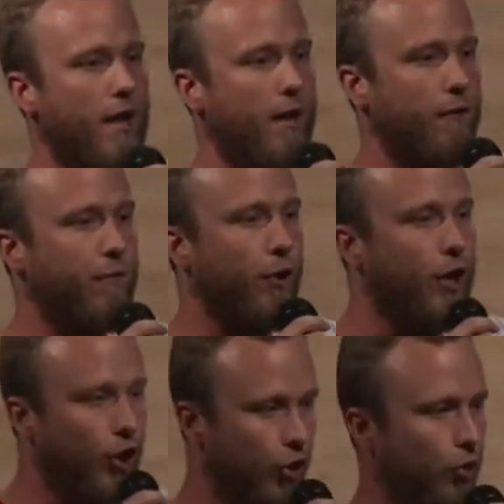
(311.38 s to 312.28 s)
For
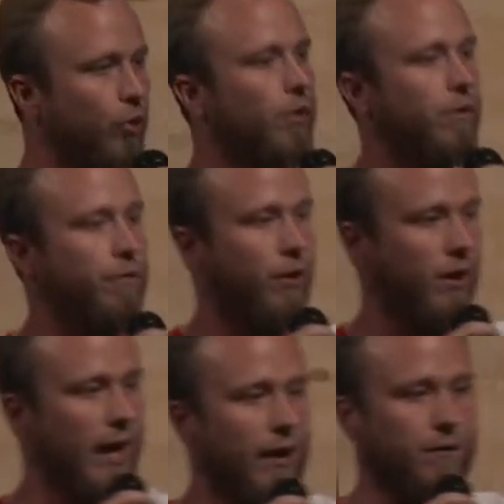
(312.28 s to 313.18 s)
you, for the
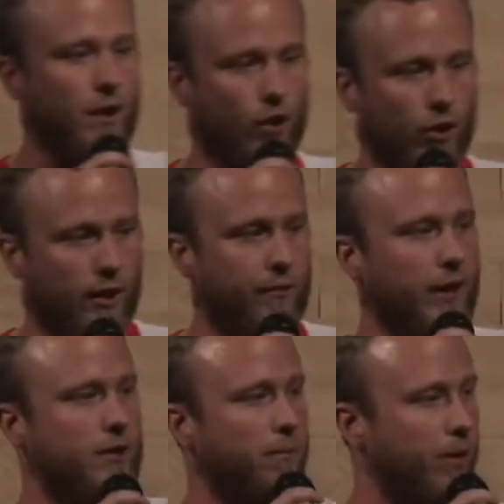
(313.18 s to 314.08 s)
life that you're living
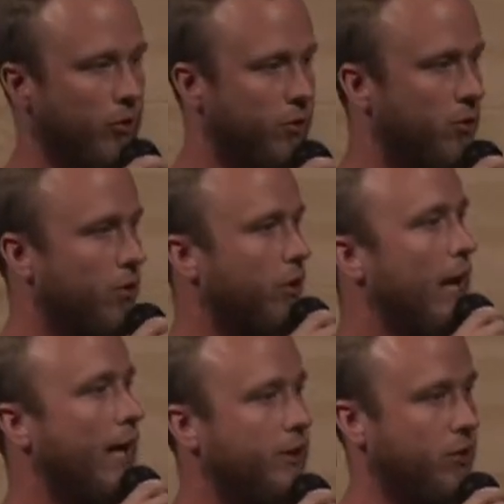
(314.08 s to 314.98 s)
as a middle schooler,
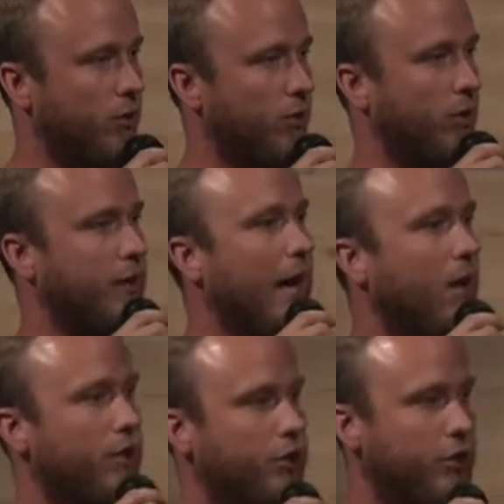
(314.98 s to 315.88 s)
high schooler,
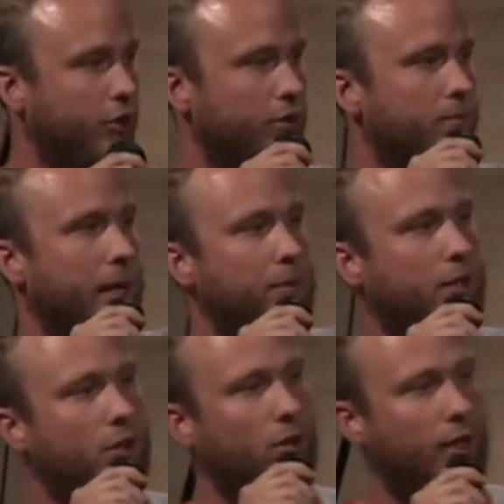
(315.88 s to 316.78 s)
college student, maybe
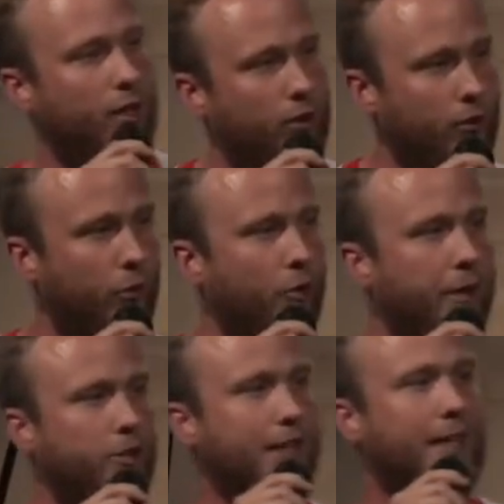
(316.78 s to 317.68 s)
adult leader in the room,
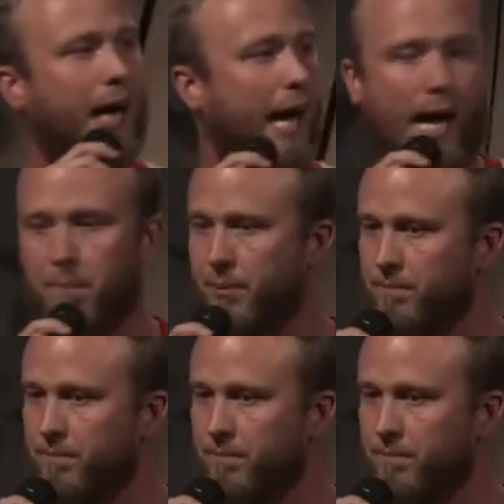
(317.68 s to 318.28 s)
there's a gap.